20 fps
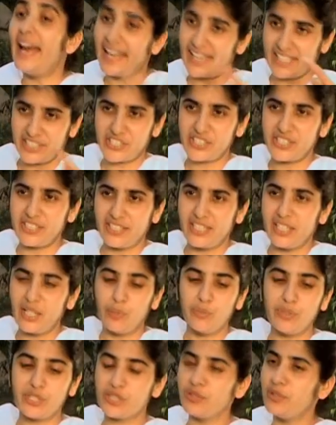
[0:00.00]
Action,
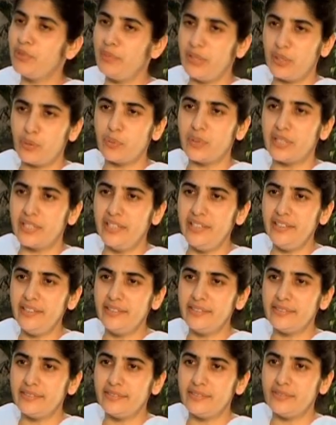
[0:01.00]
which could be a word
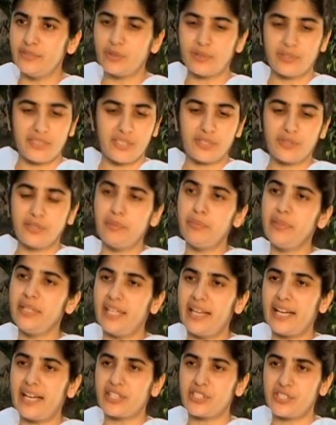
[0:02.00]
or it could be
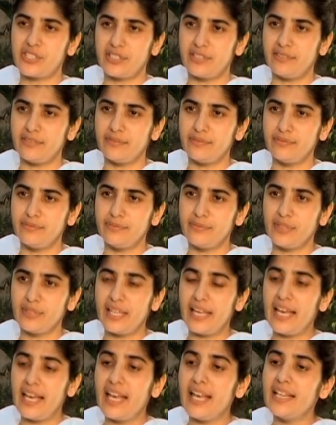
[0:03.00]
an action.
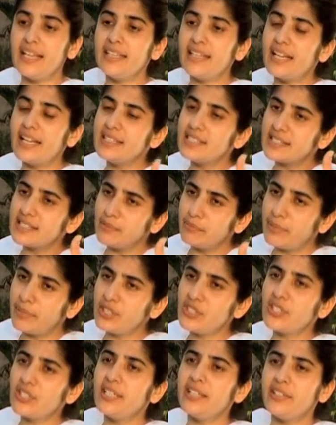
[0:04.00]
That's
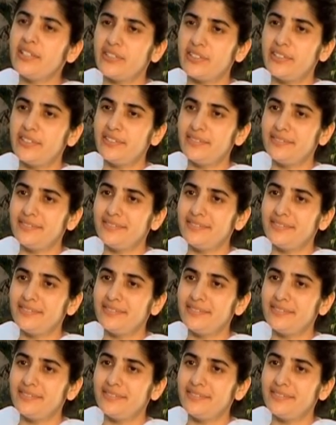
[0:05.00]
much later.